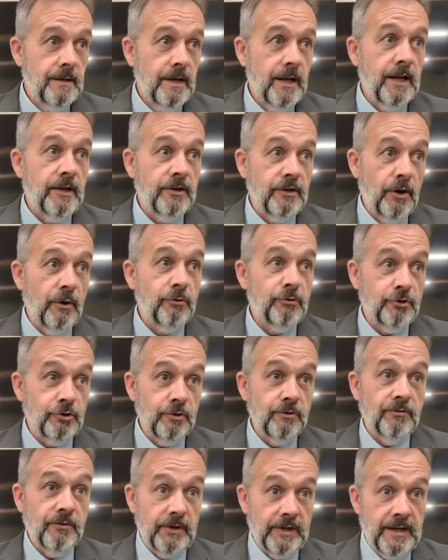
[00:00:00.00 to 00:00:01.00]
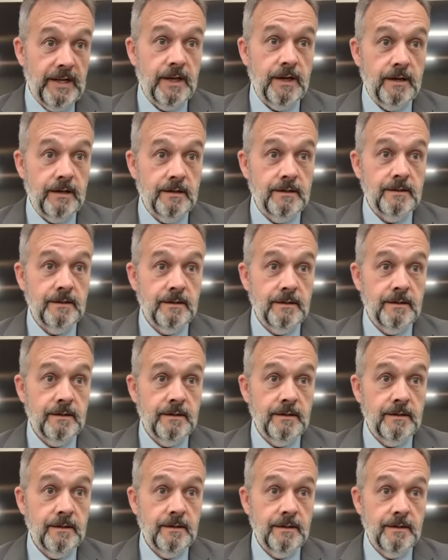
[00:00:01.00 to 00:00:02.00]
And don't you forget it.
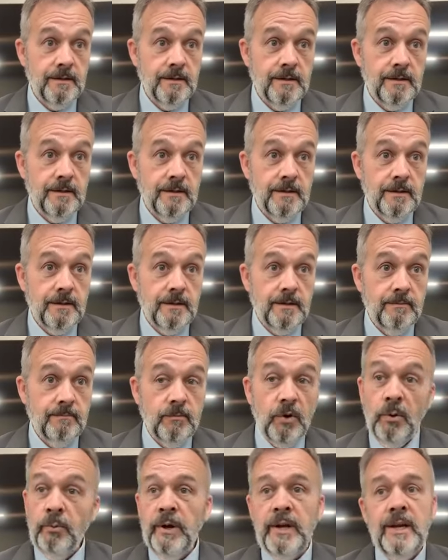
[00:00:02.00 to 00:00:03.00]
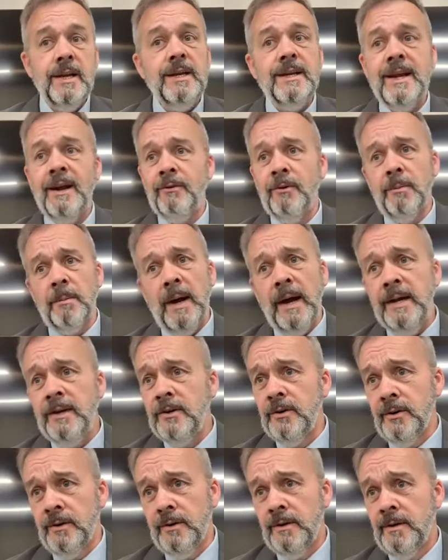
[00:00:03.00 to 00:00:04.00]
Well, we need that
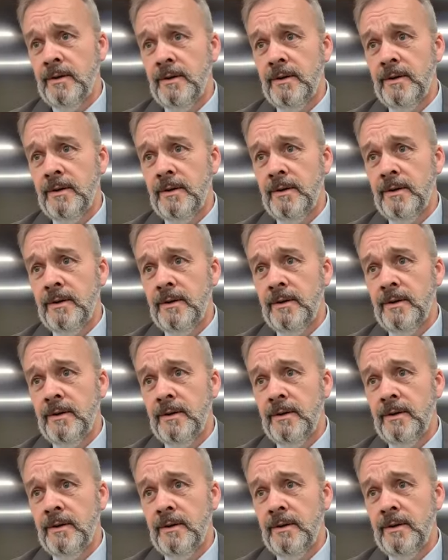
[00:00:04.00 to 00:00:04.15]
reminder.